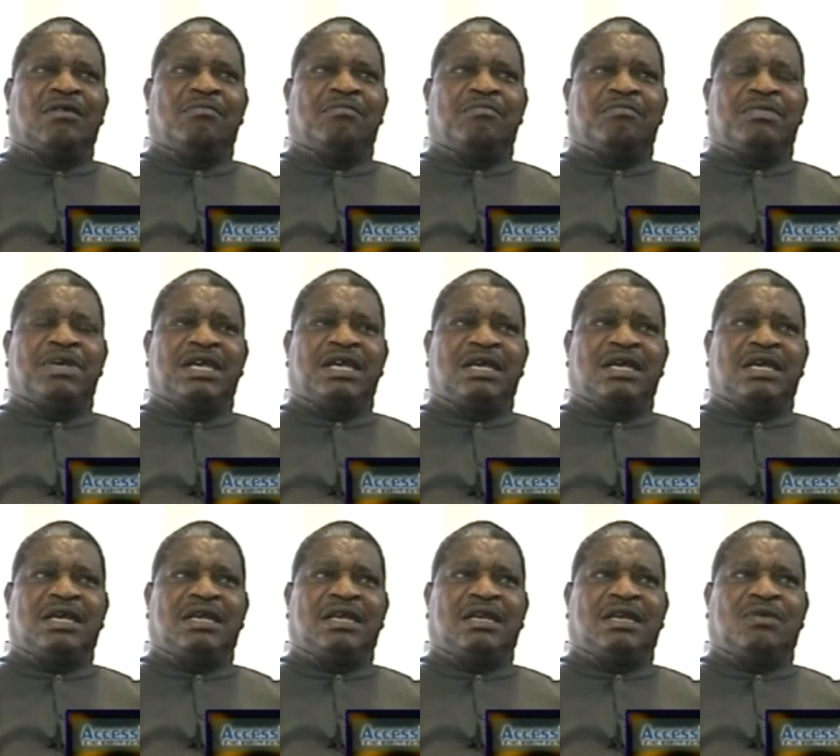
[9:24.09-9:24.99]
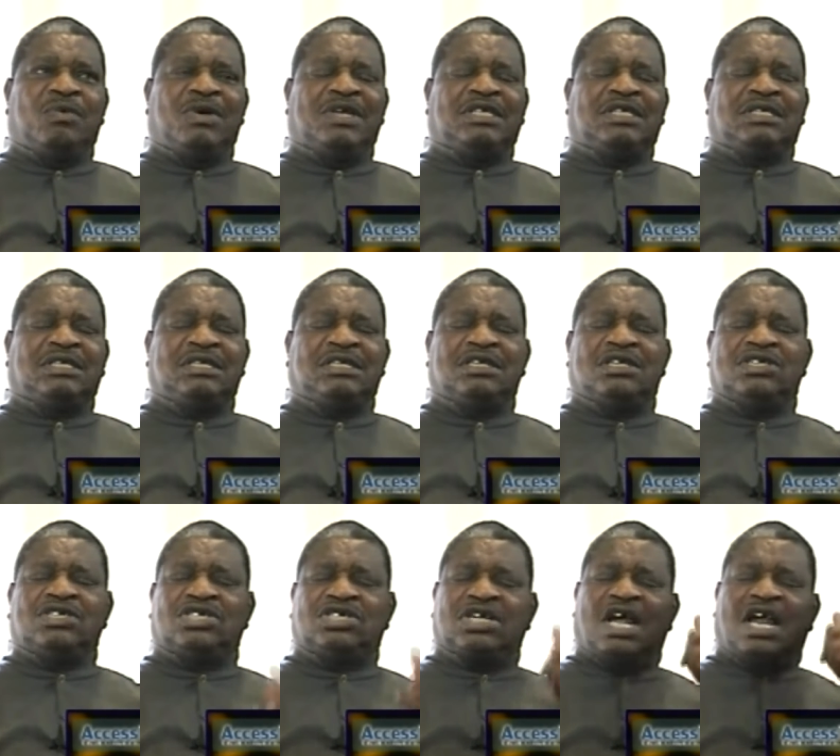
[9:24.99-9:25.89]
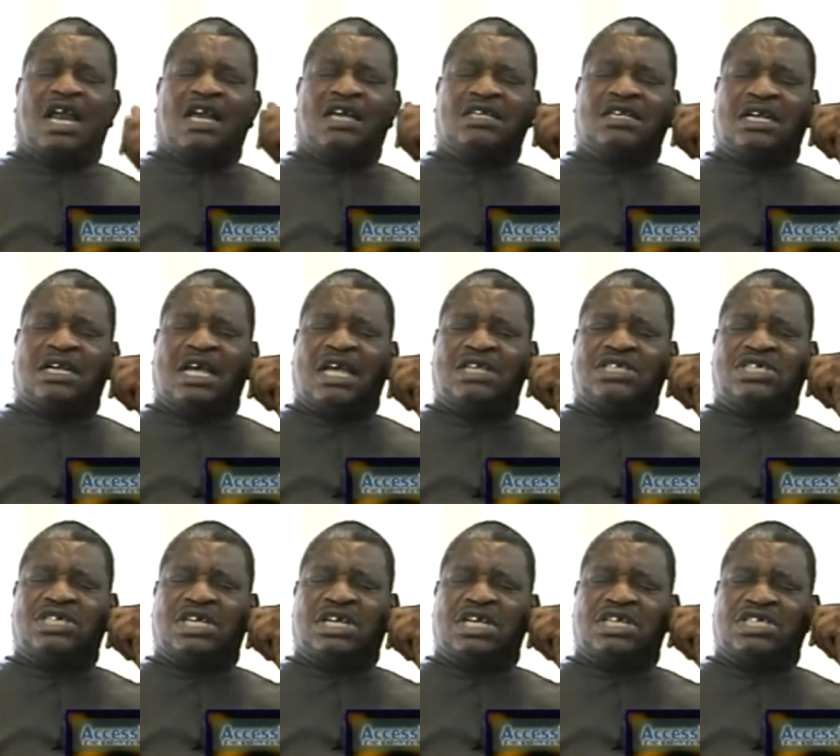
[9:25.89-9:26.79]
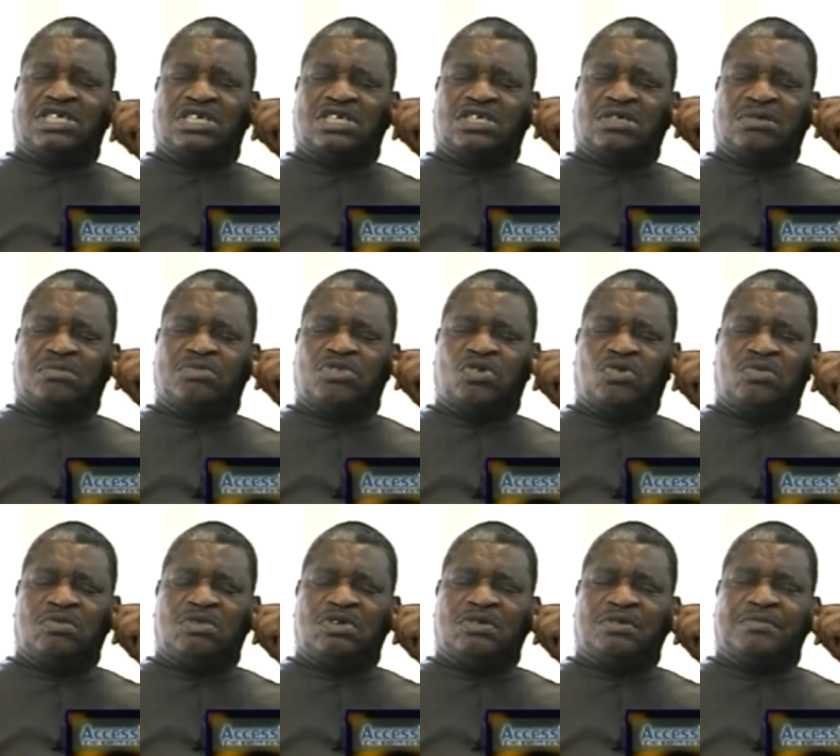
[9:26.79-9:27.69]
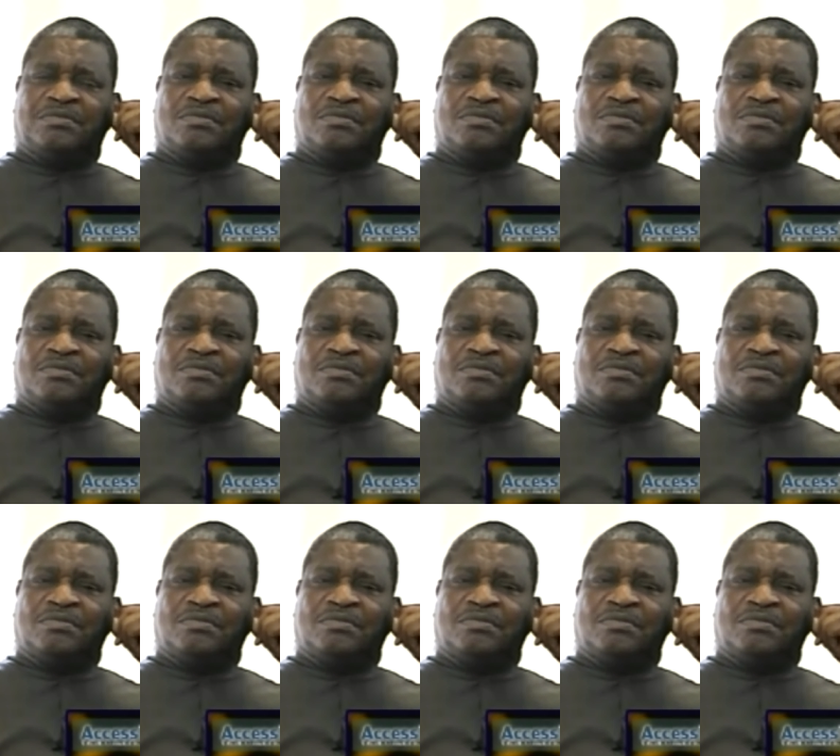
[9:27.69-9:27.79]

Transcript: Made the West Indian Child Education Subnormal.